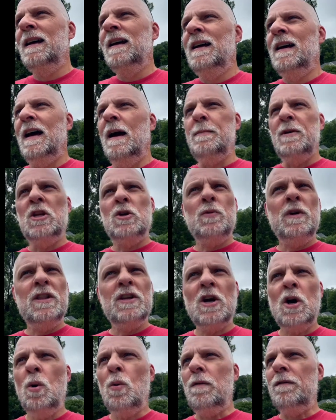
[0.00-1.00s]
I mean, you're either
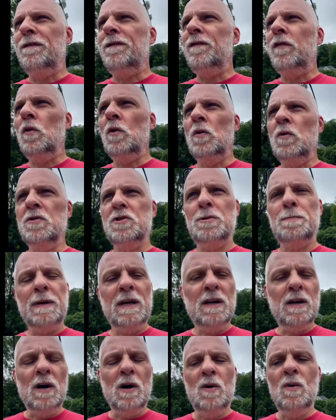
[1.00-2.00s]
going full
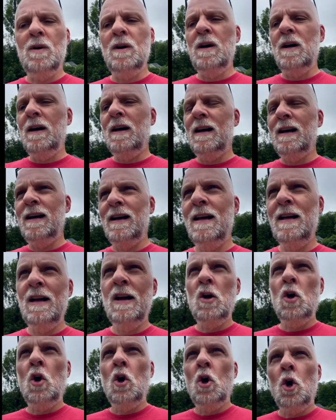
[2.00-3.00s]
Speedo
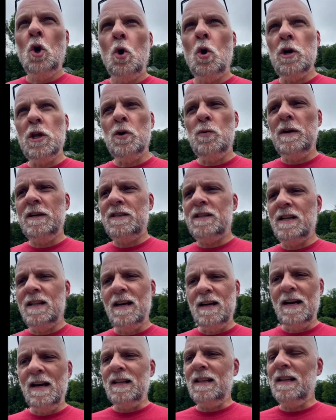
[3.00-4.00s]
or you're into
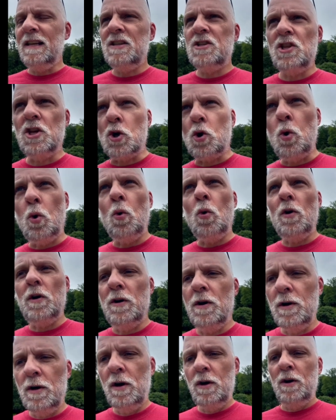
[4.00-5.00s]
at least the
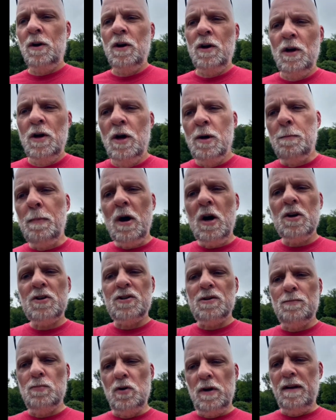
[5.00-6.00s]
quarter
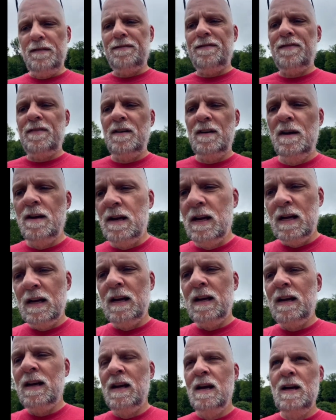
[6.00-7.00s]
boxer brief.
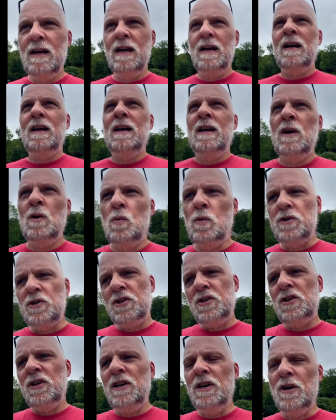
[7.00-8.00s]

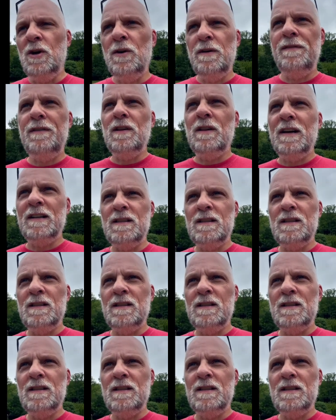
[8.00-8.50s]
Which, you know, if you like